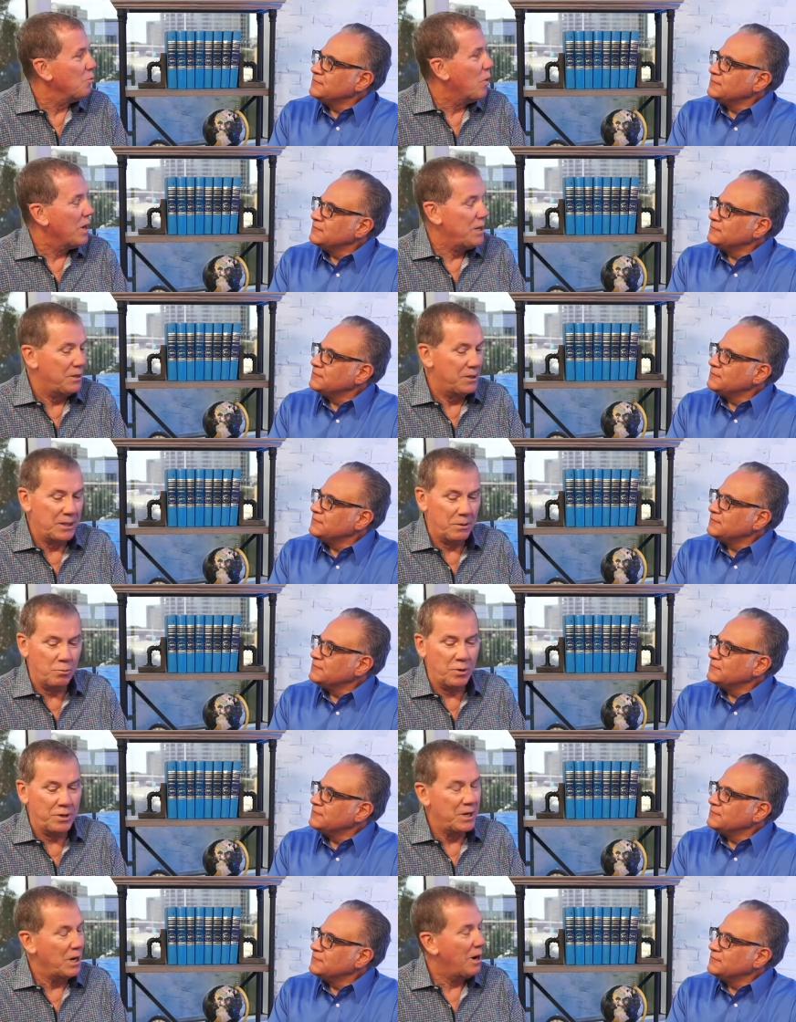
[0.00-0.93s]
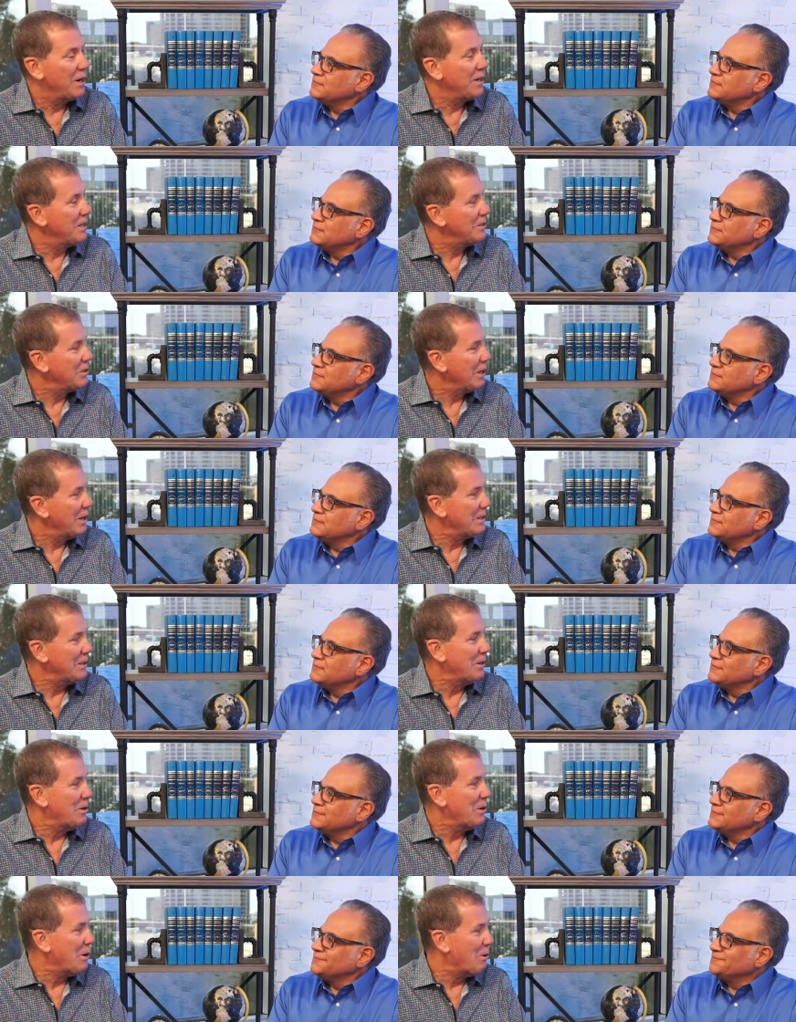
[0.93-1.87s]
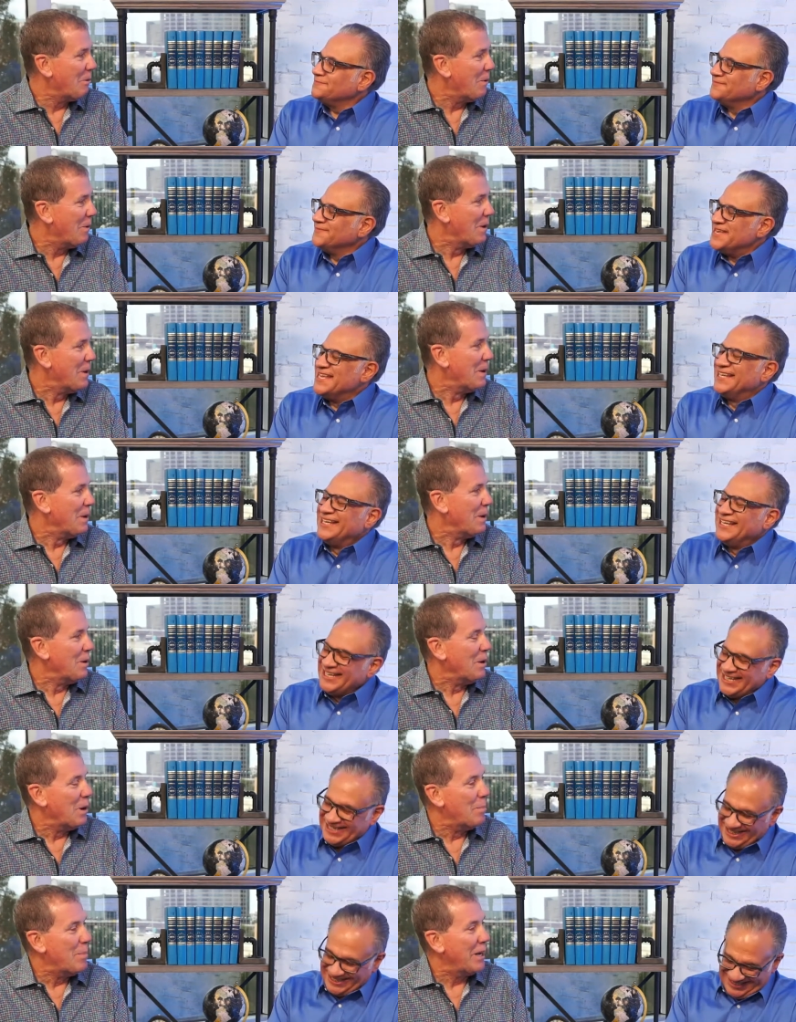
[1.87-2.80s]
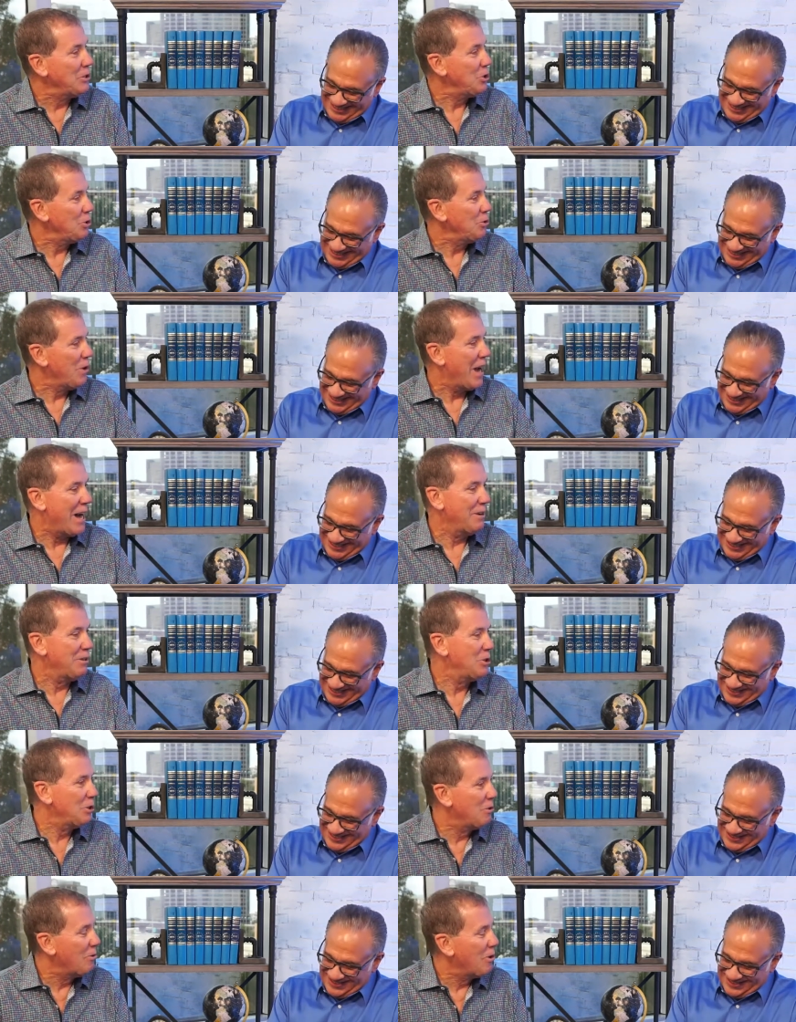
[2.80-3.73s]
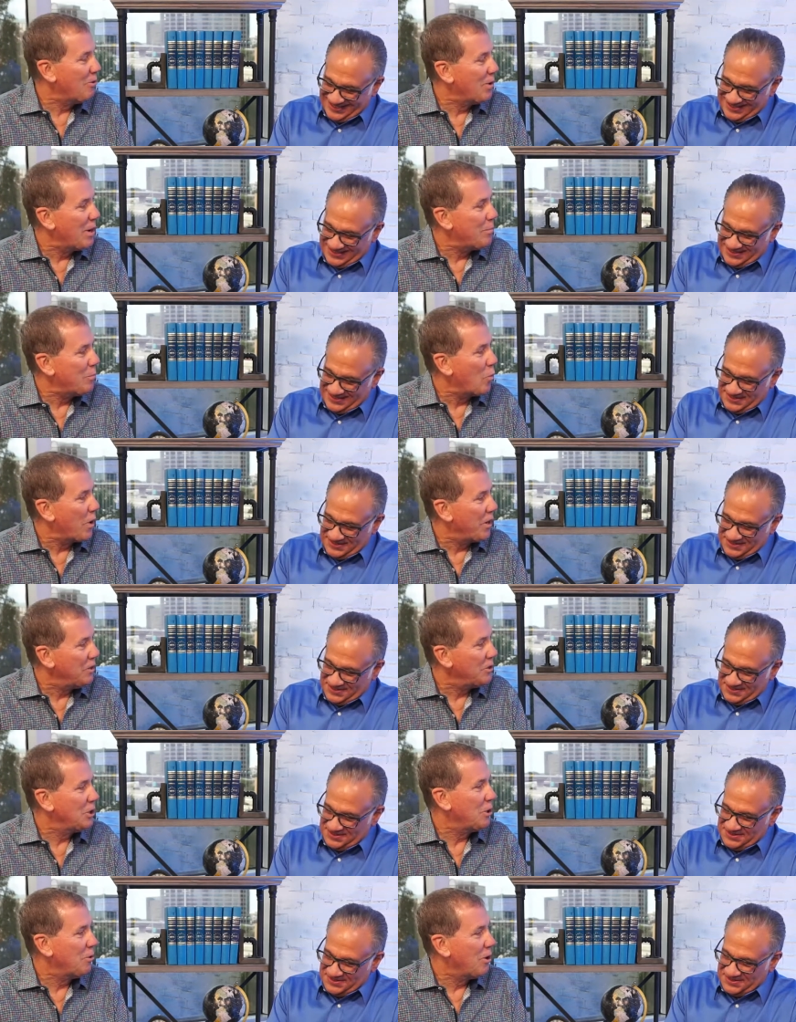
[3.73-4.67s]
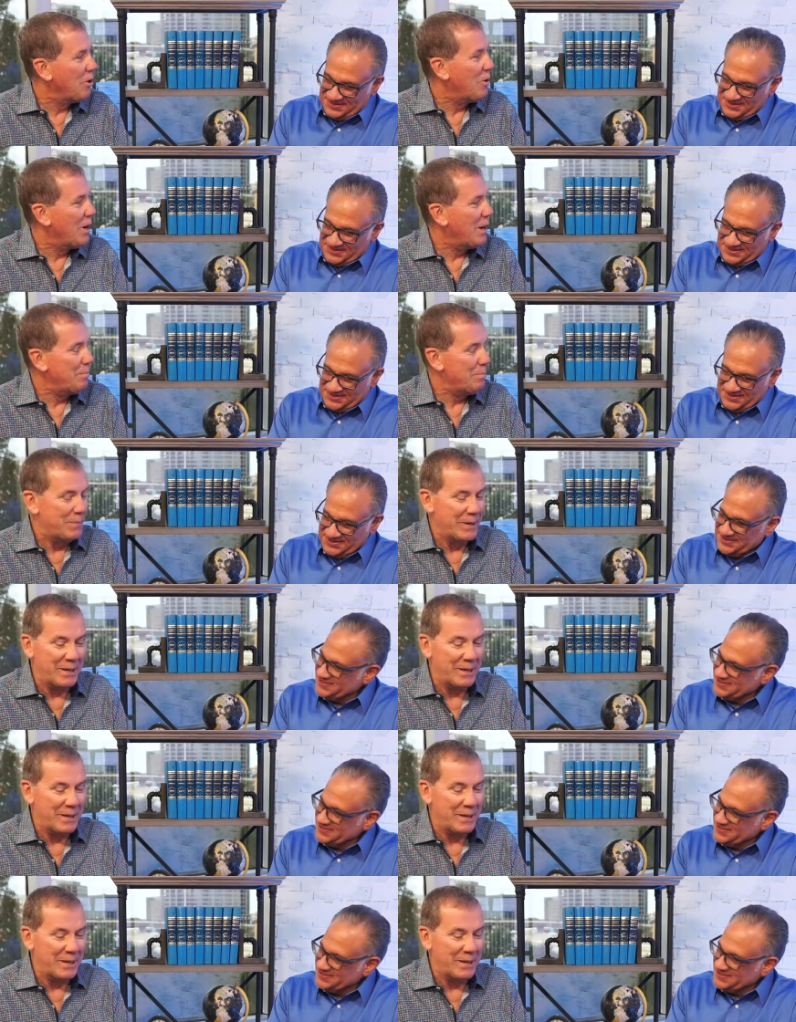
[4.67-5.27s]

Speaker 1: What uh, would the audience like to know about you? How did you grow up? Where did you grow up?